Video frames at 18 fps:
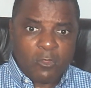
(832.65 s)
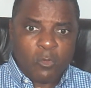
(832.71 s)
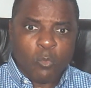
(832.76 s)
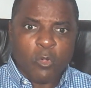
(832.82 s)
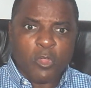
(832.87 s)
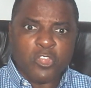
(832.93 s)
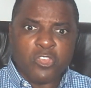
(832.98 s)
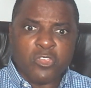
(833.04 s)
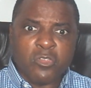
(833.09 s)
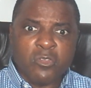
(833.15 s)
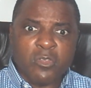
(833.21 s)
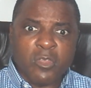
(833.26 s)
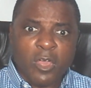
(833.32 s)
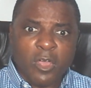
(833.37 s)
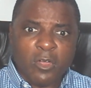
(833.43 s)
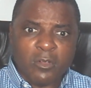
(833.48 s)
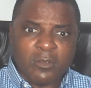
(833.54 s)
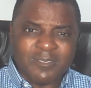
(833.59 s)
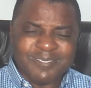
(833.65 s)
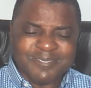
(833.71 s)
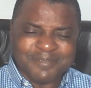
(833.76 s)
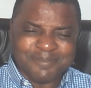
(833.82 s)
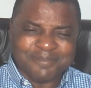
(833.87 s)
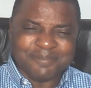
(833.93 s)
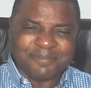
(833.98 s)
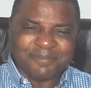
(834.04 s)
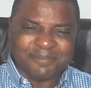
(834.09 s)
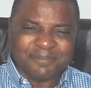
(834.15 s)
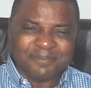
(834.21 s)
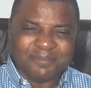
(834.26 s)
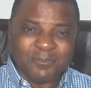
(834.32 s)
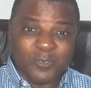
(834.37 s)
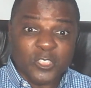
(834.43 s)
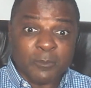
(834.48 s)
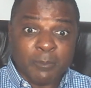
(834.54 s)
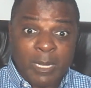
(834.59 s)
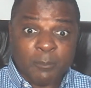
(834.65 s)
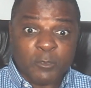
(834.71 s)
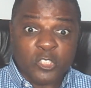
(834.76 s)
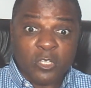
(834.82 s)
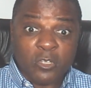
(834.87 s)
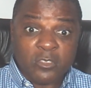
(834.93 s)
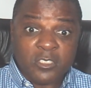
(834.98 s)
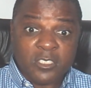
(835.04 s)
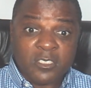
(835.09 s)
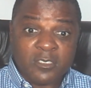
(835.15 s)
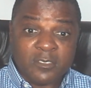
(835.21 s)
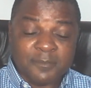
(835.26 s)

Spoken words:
What do you know? What your mama told you?